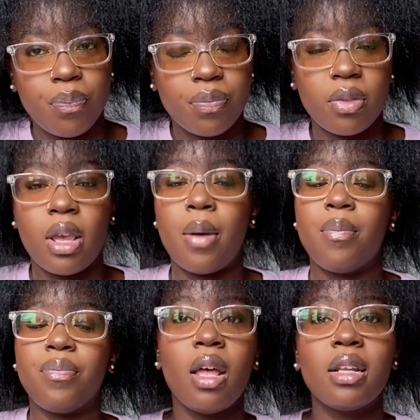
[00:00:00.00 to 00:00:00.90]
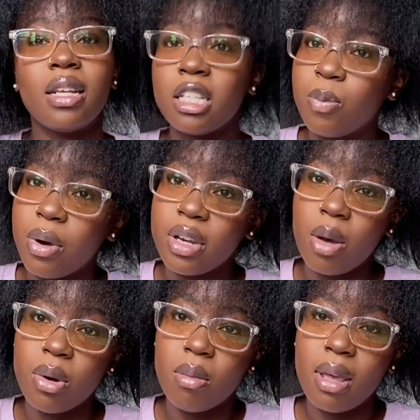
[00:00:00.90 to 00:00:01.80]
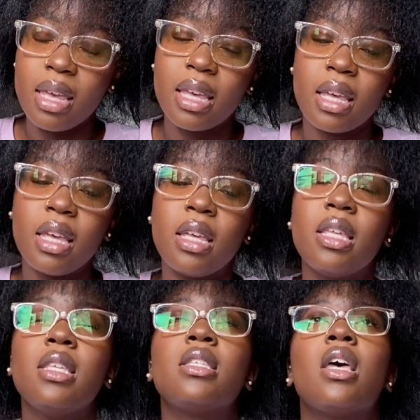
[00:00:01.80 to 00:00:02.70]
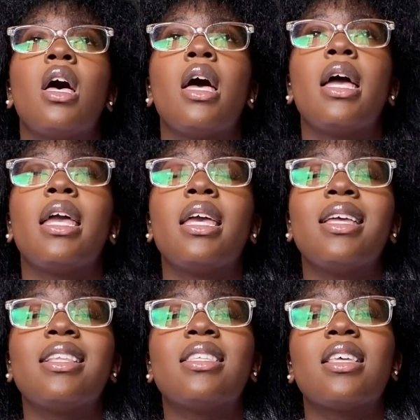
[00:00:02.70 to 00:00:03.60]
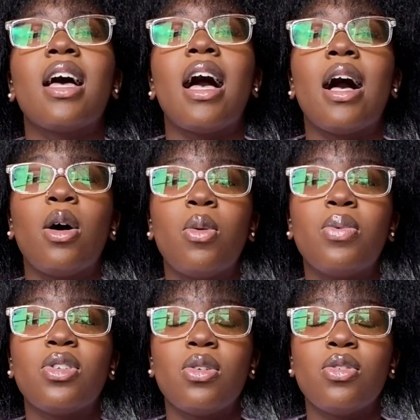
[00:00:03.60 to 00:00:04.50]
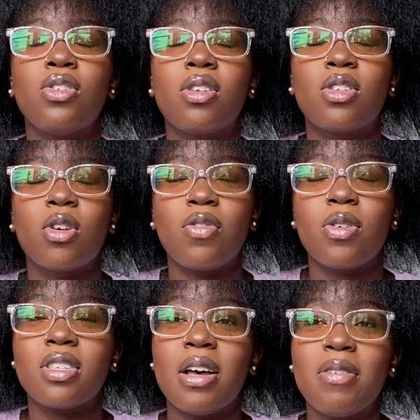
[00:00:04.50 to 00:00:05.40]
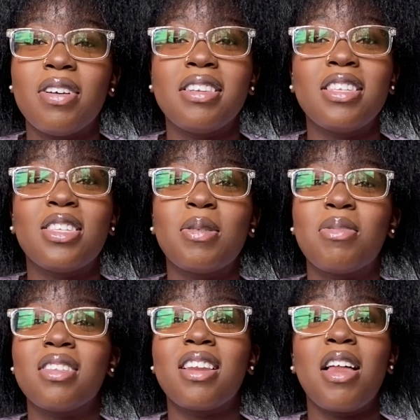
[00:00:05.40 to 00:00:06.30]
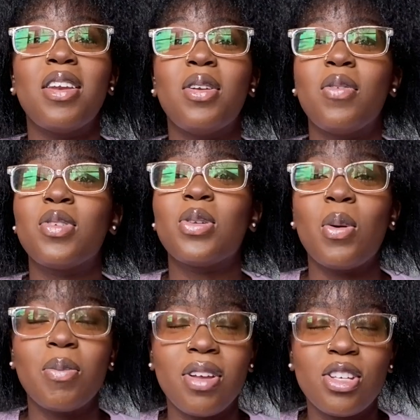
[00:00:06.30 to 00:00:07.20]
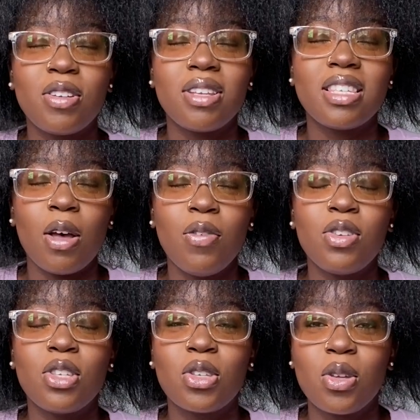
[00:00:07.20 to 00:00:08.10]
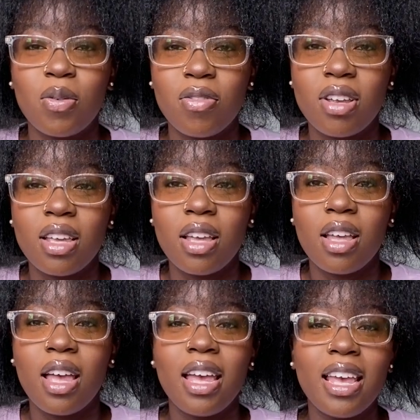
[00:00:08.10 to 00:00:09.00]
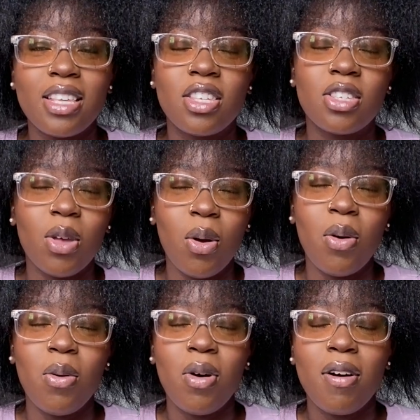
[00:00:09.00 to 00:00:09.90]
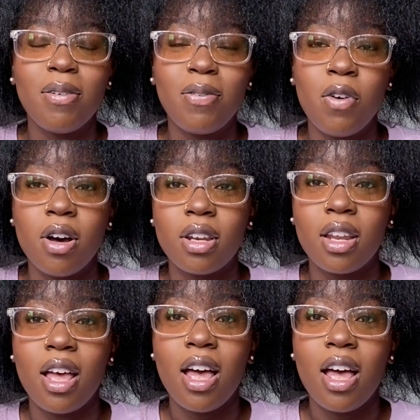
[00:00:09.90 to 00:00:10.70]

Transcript: yeah, the last point I want to make is it helps you to discover yourself. And this is something that I love so much. Self-discovering is so fun.